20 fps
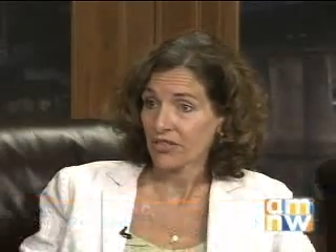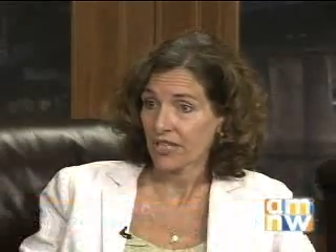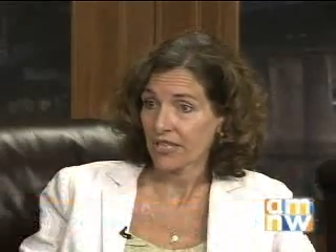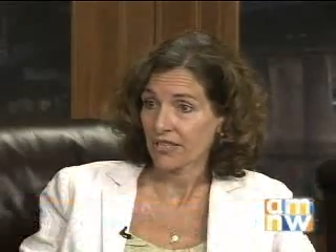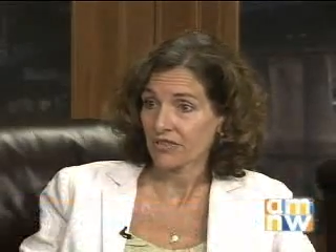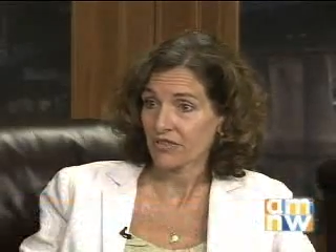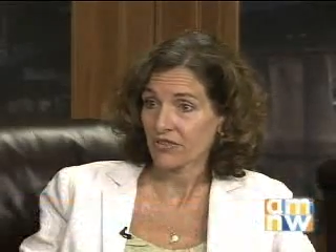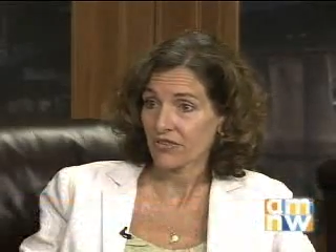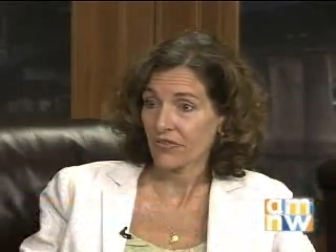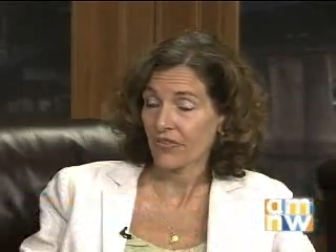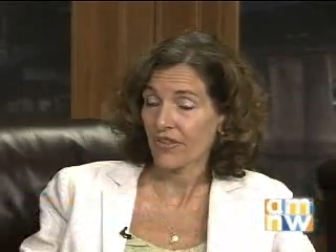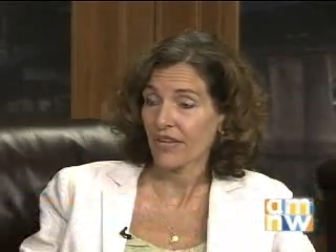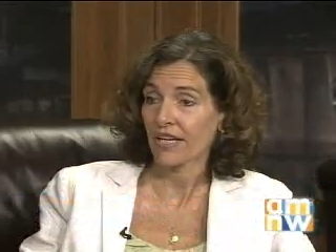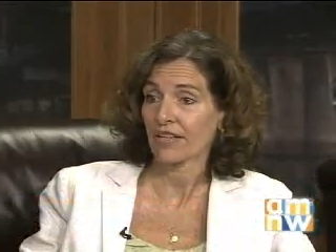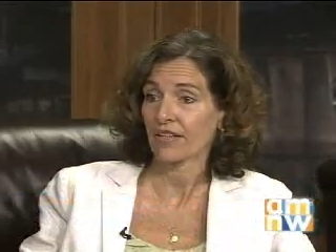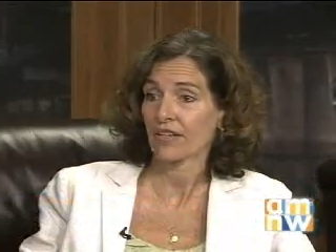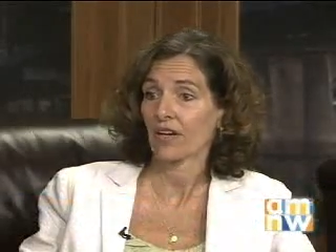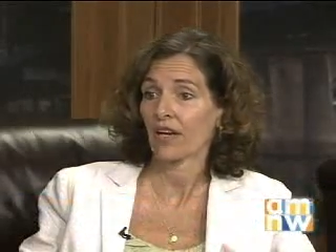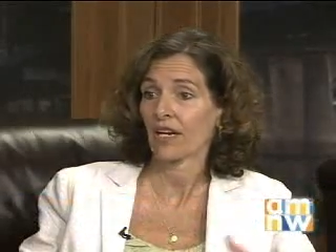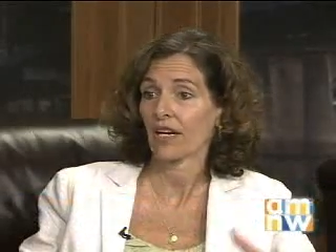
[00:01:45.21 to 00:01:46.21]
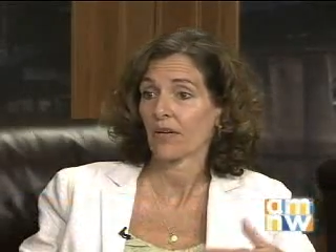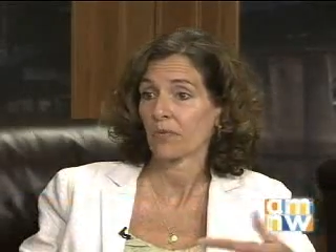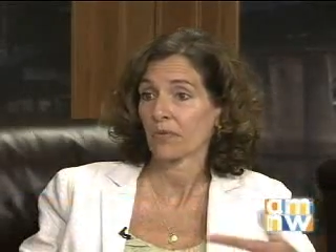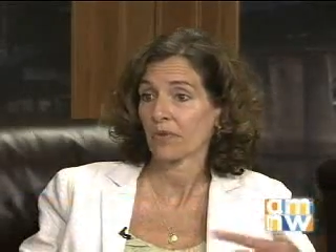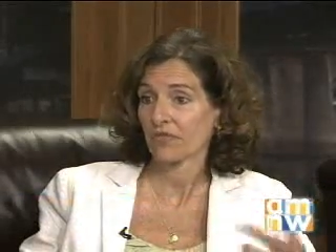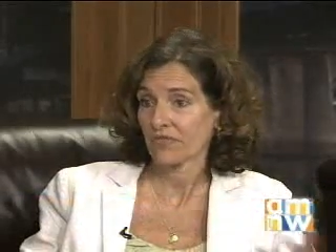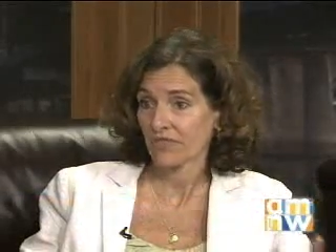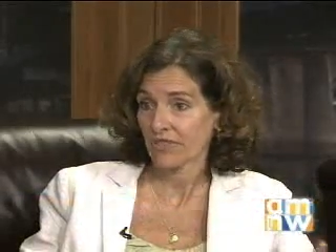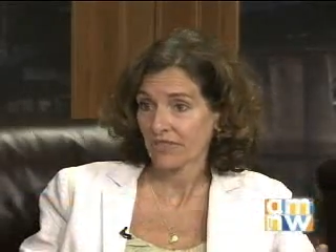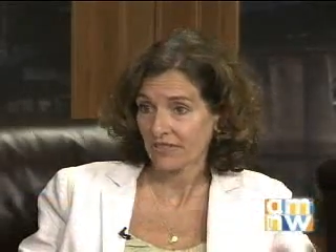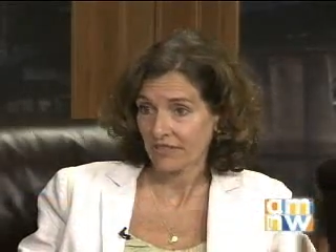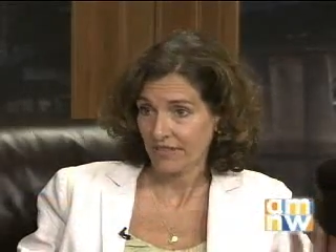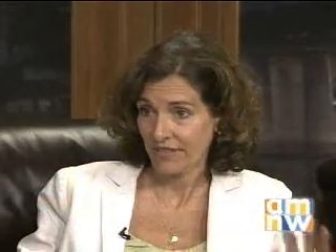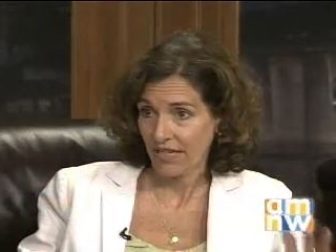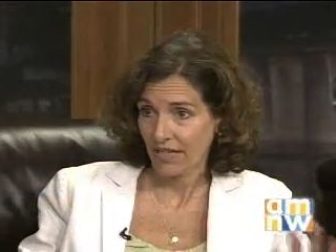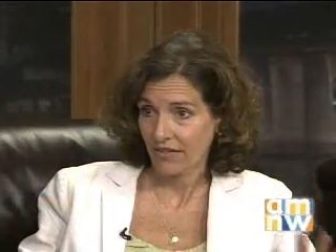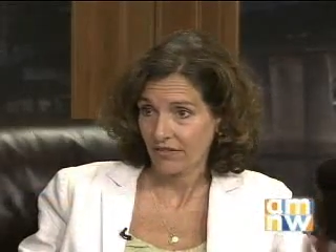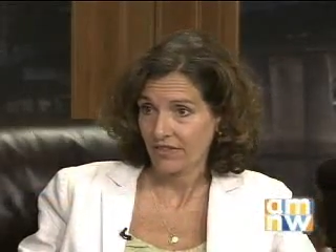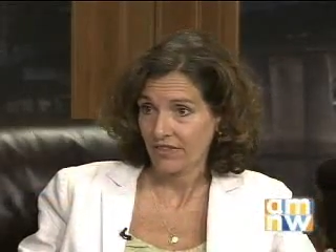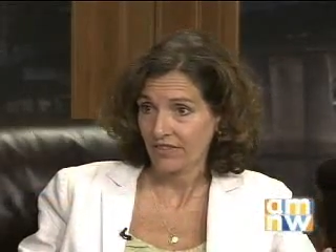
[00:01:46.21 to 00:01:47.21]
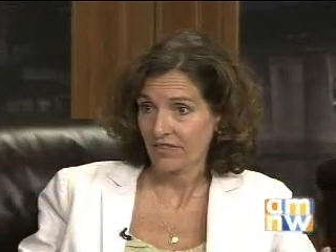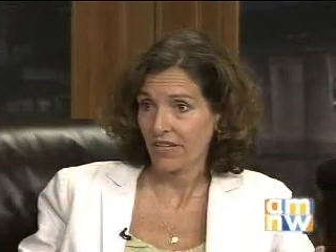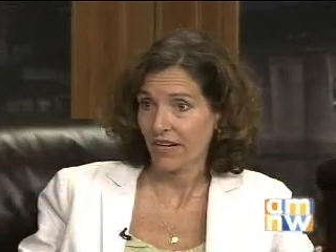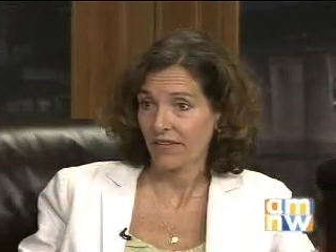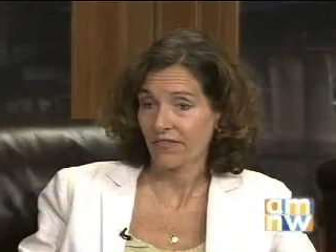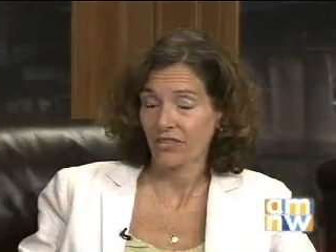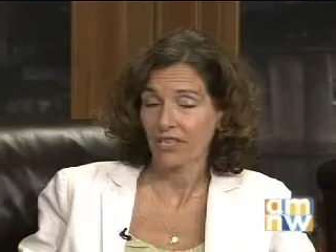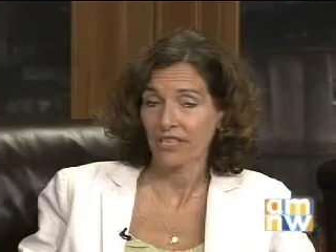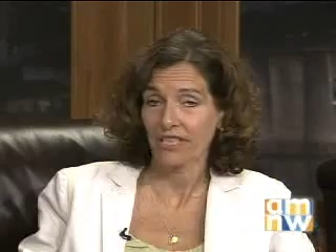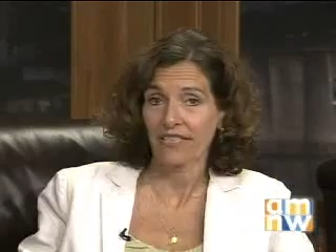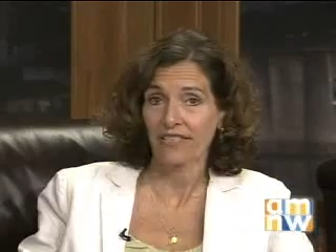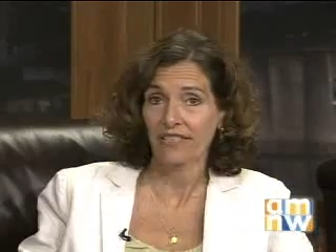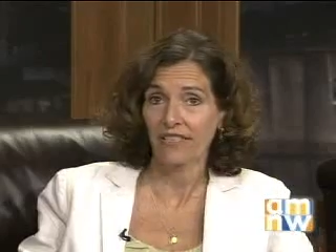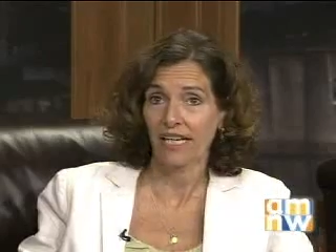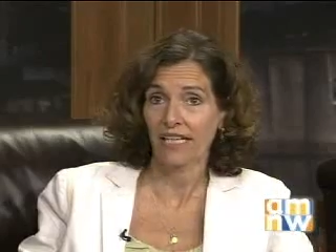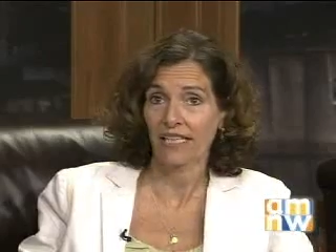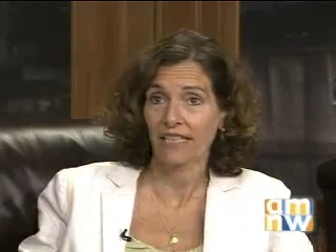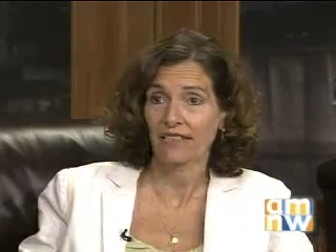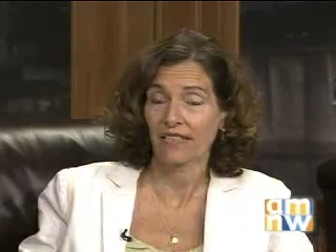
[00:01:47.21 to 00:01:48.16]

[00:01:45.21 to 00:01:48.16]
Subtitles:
changes that we've just now discovered in science,